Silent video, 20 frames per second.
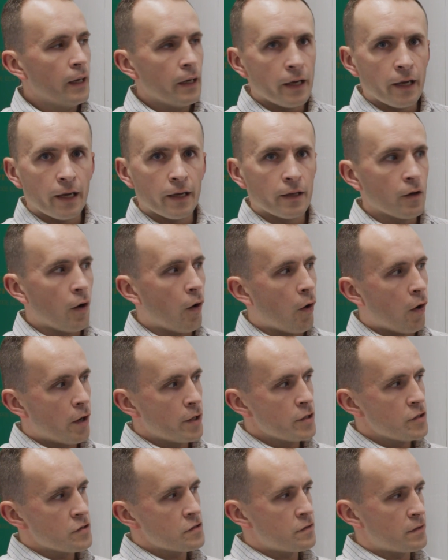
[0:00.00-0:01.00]
And
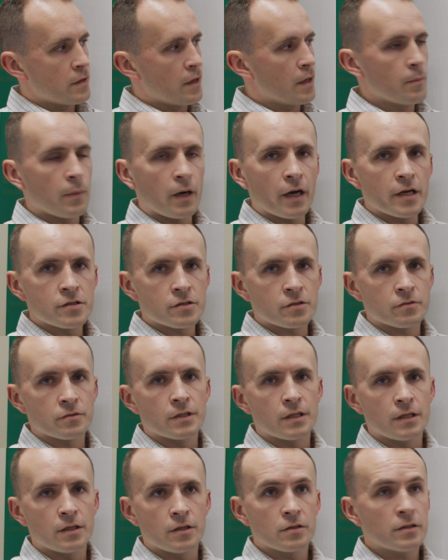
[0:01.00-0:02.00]
on your standby
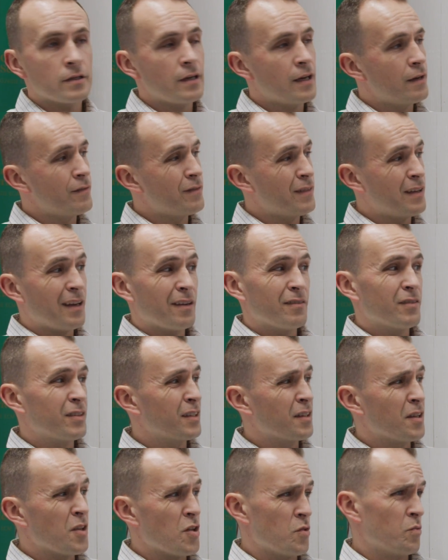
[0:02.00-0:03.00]
screen, you're gonna have
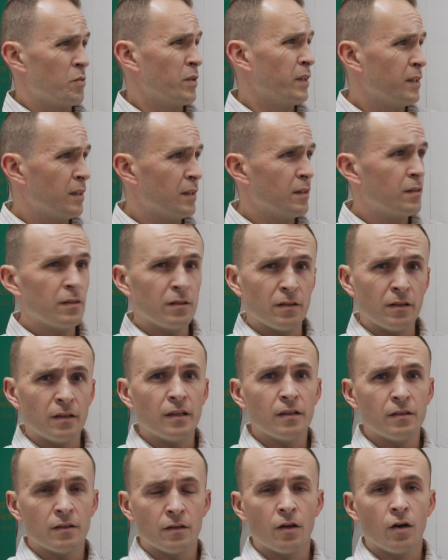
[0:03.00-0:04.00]
everything that you really
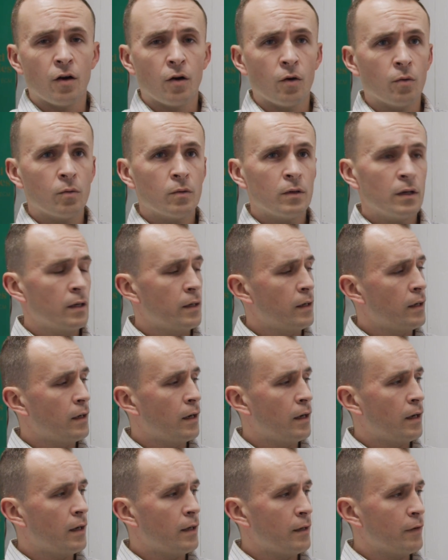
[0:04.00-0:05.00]
need to know
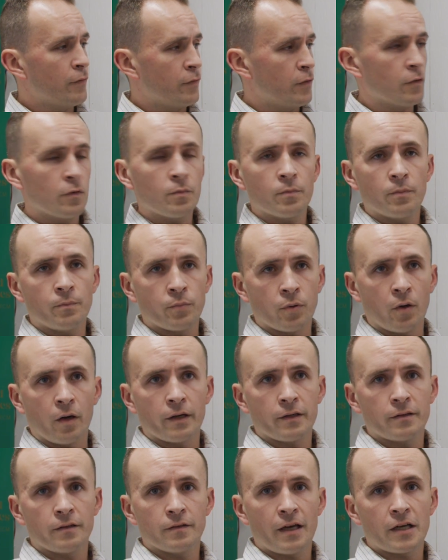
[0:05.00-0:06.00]
uh, if this
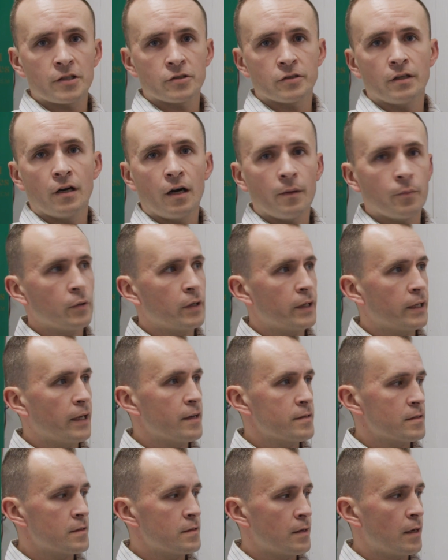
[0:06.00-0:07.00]
product is actually operating
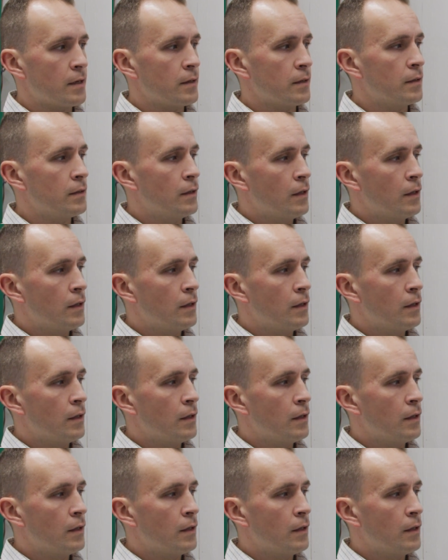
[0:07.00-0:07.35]
as intended.